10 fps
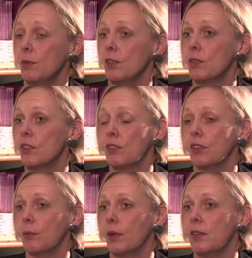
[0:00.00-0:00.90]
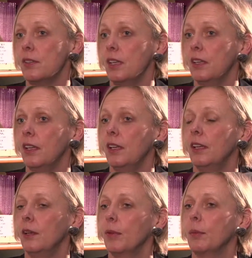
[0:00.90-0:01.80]
which was a joint post in
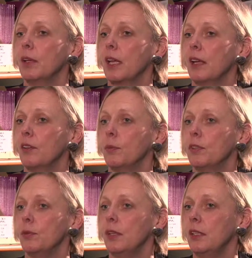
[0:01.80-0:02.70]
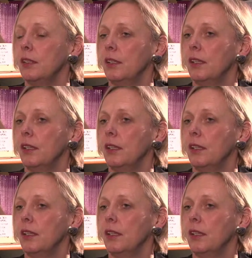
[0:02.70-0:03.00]
public health between